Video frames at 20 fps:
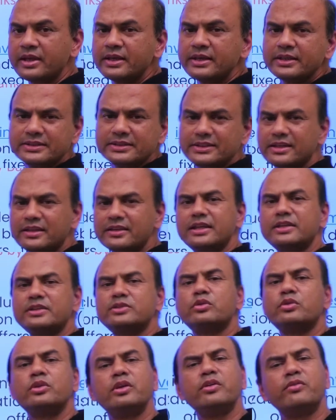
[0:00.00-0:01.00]
Here there's
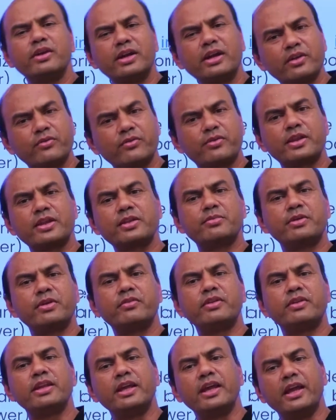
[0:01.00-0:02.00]
only one difference
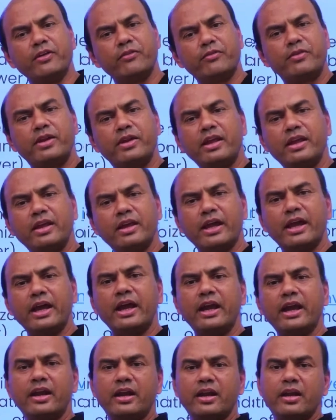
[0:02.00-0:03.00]
between FD
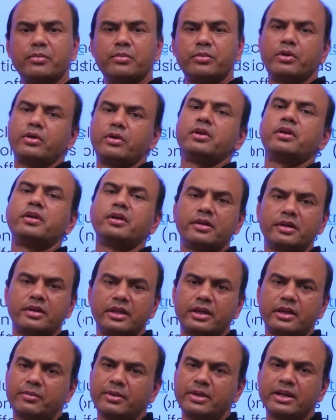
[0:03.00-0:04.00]
and a bond.
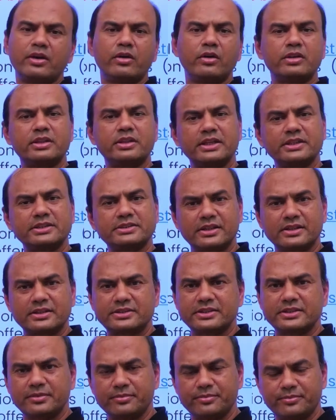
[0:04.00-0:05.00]
Remaining all things are
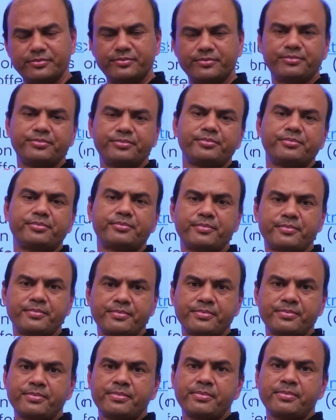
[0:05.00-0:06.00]
same.
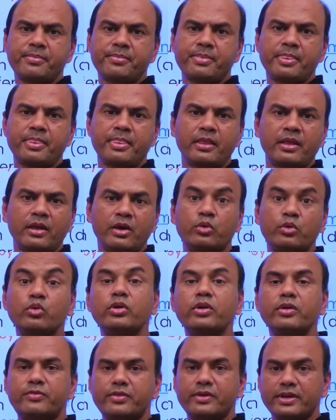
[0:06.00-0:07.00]
2
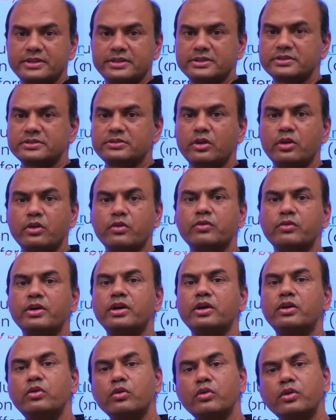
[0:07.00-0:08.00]
differences, not
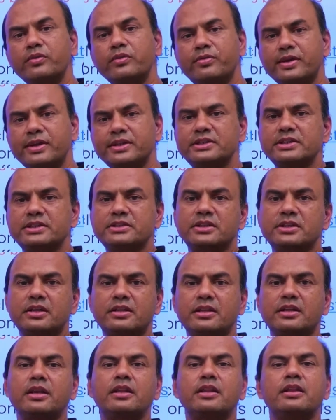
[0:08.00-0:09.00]
one. 2 differences are
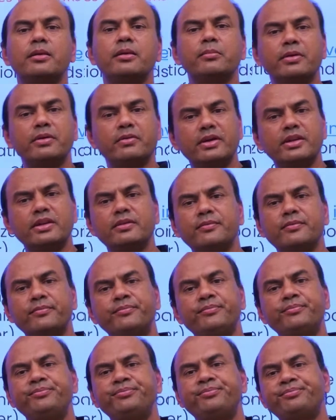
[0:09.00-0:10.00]
there. Number 1,
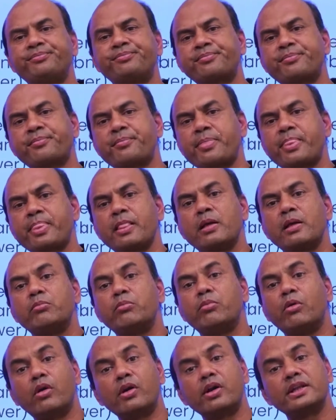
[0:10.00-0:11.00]

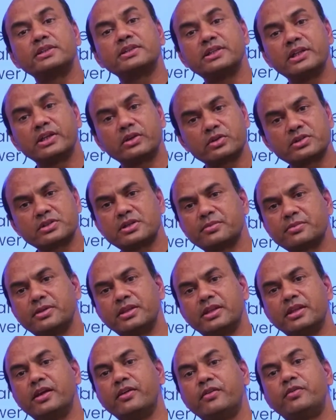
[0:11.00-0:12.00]
bond is negotiable.
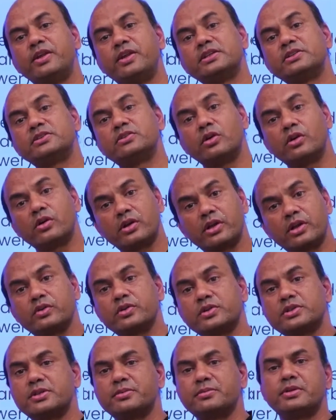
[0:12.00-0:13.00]
FD is not
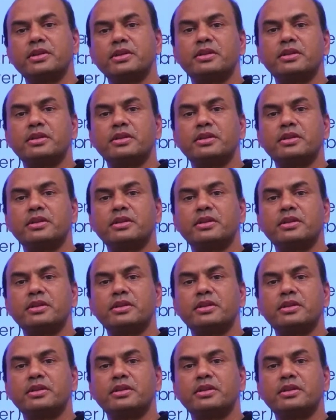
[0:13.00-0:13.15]
negotiable.